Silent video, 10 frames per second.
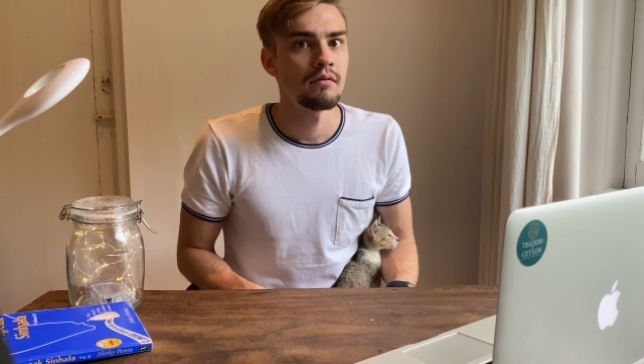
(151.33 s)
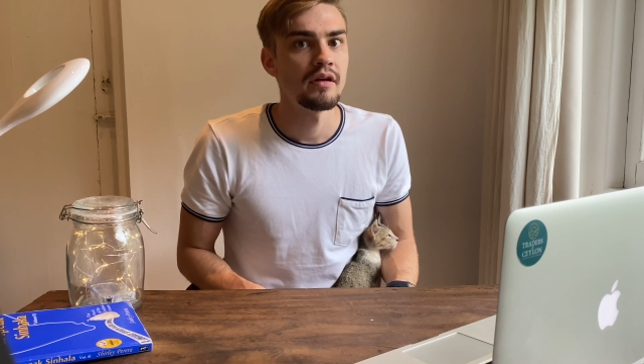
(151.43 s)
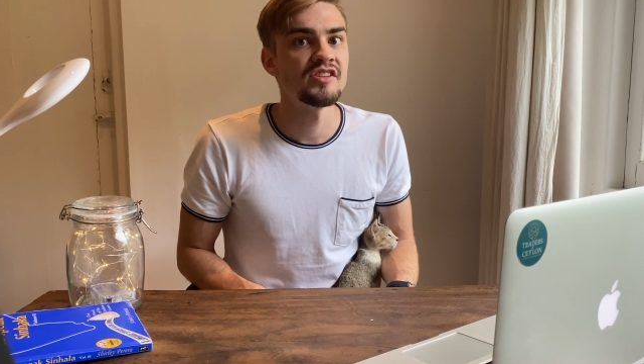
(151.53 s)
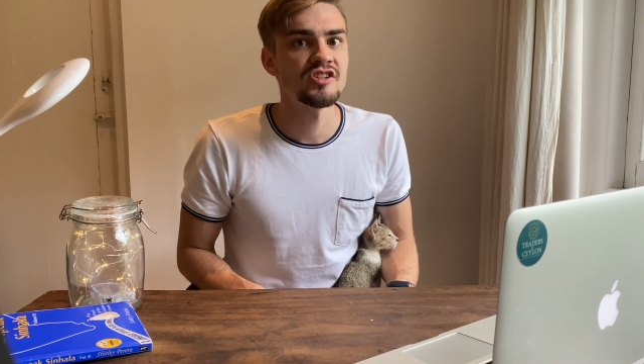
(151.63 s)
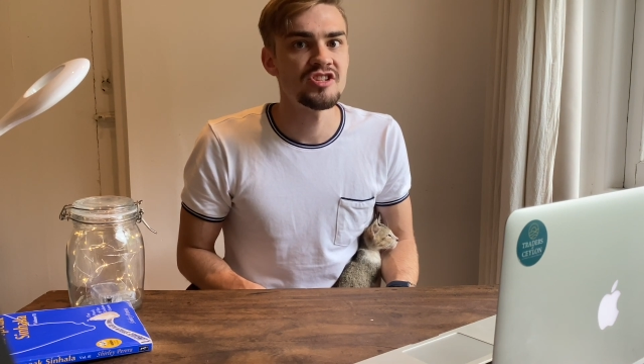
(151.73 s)

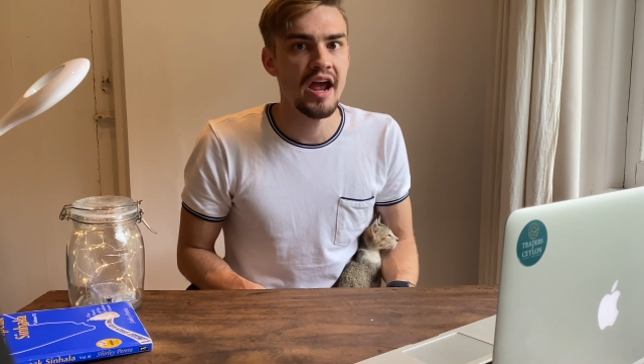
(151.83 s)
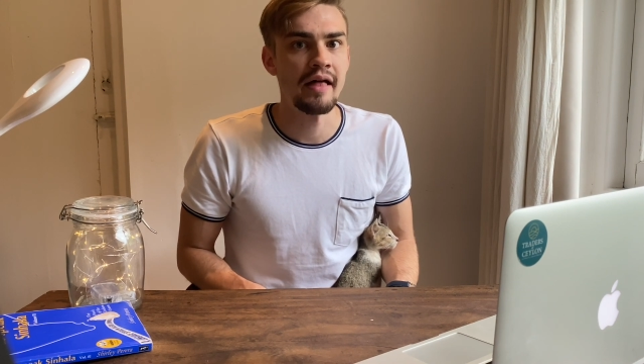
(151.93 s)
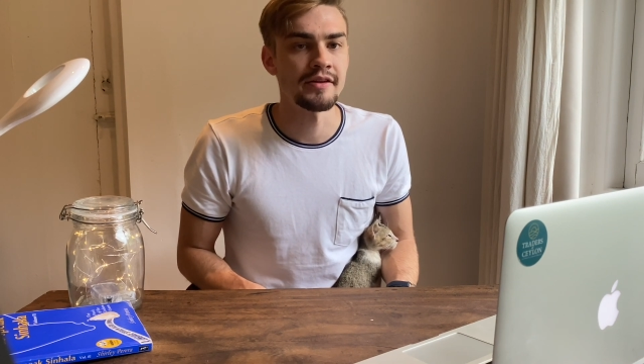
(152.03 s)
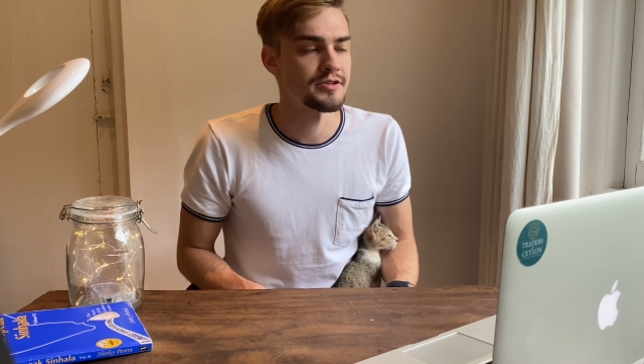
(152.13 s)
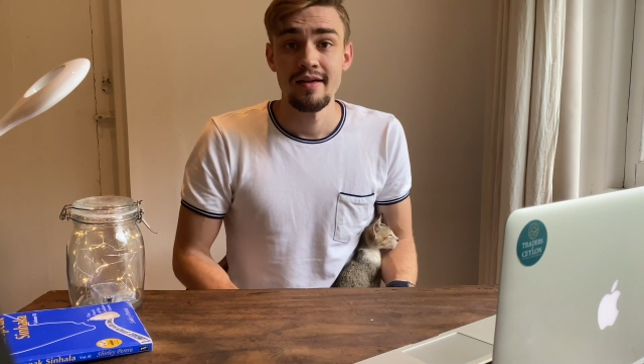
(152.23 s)
it's a
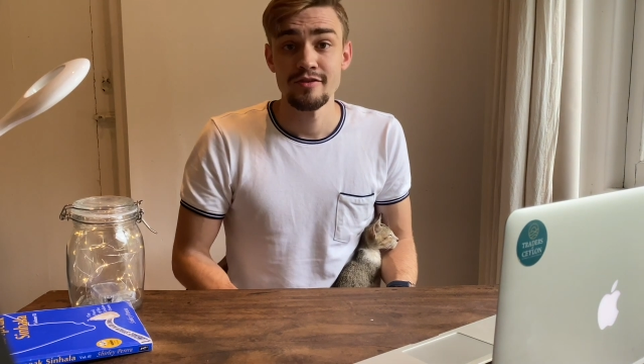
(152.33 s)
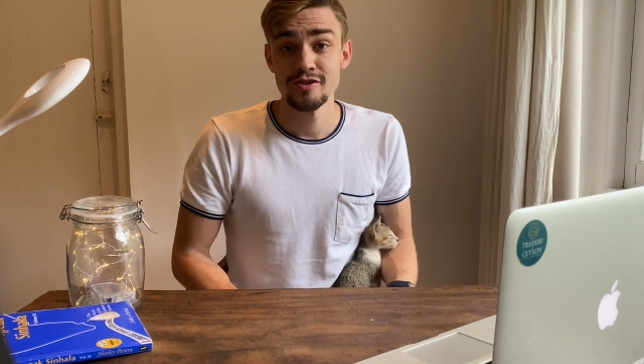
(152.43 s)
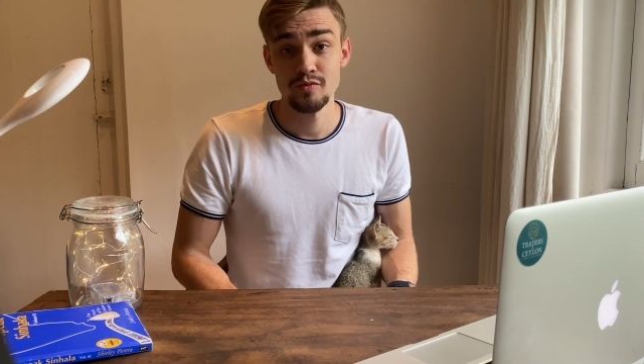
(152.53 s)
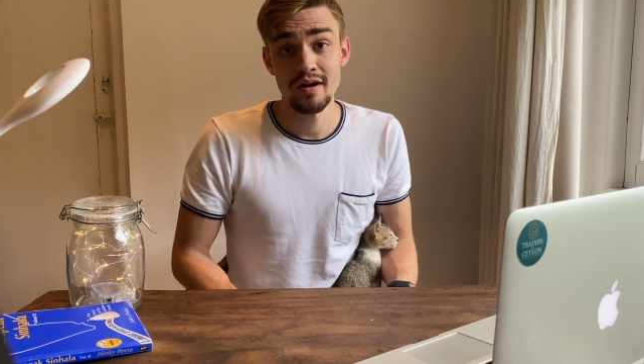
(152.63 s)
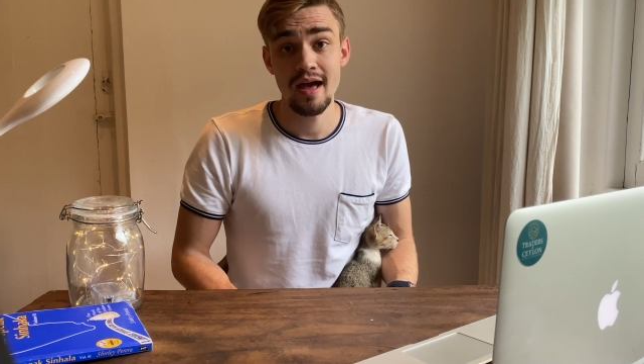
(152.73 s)
challenge. There's
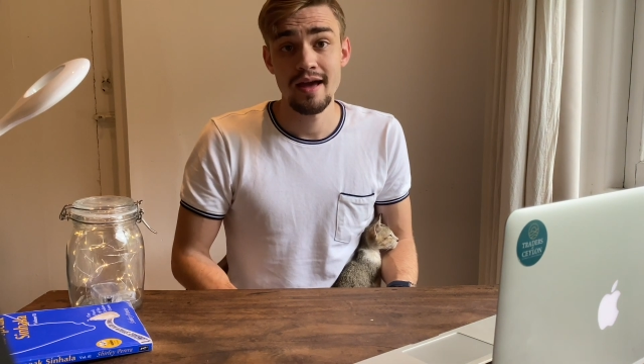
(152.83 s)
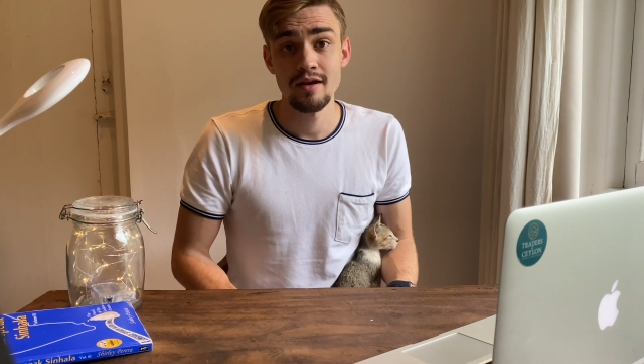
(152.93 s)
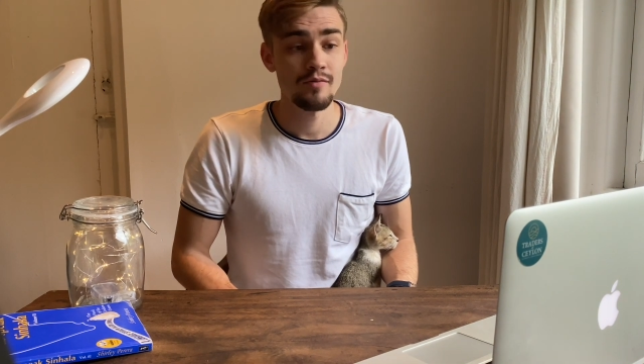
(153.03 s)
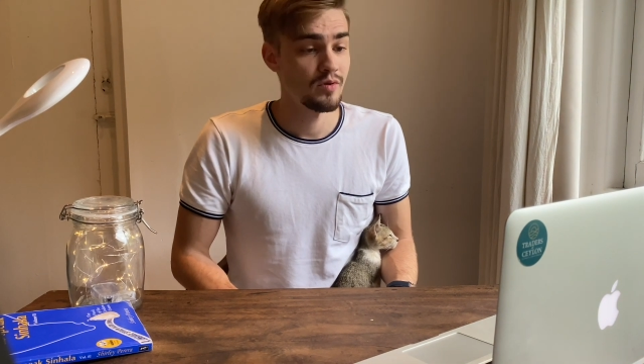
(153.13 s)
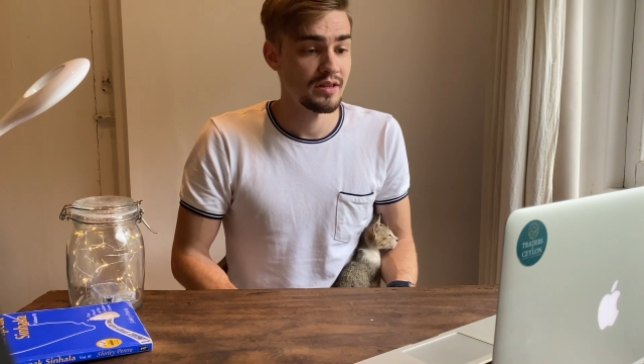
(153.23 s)
this one guy I
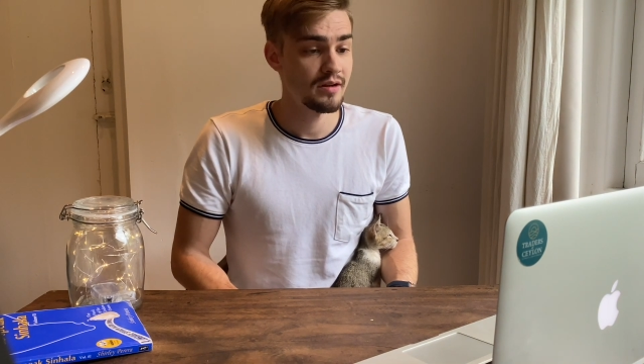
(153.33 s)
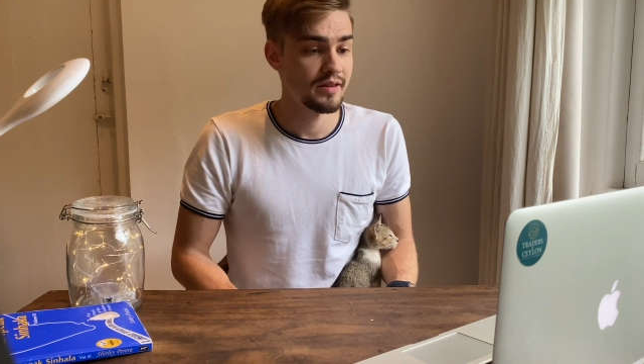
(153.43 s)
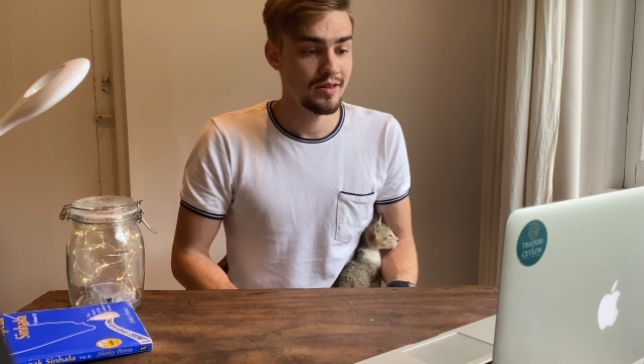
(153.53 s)
know where literally